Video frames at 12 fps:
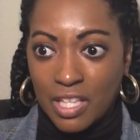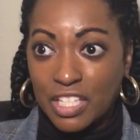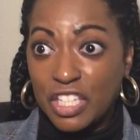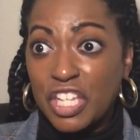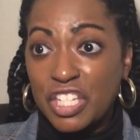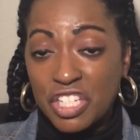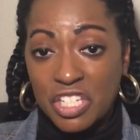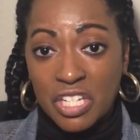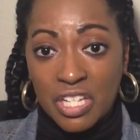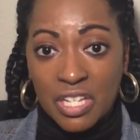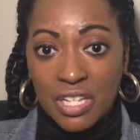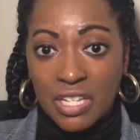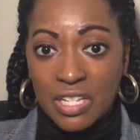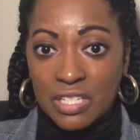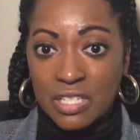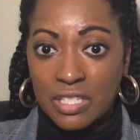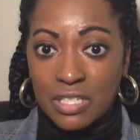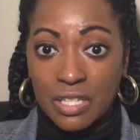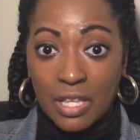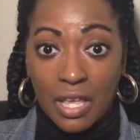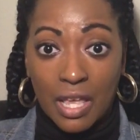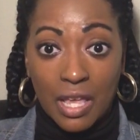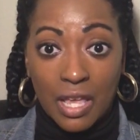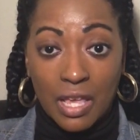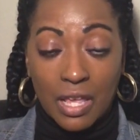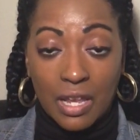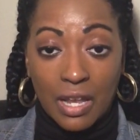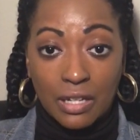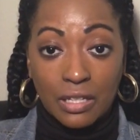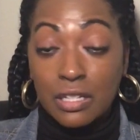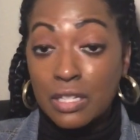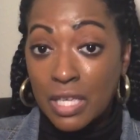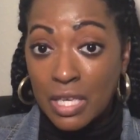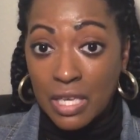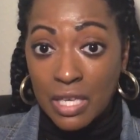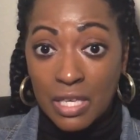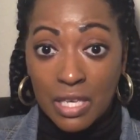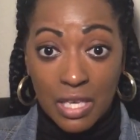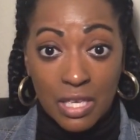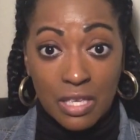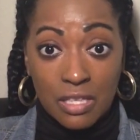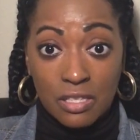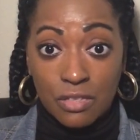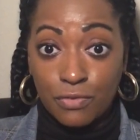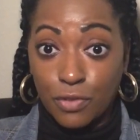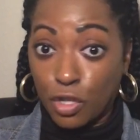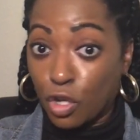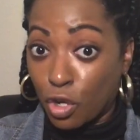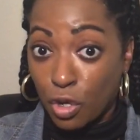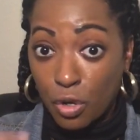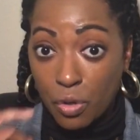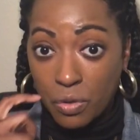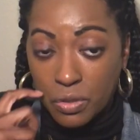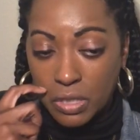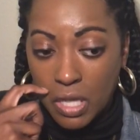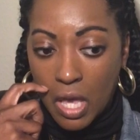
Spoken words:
Kitchens and cooking is for girls.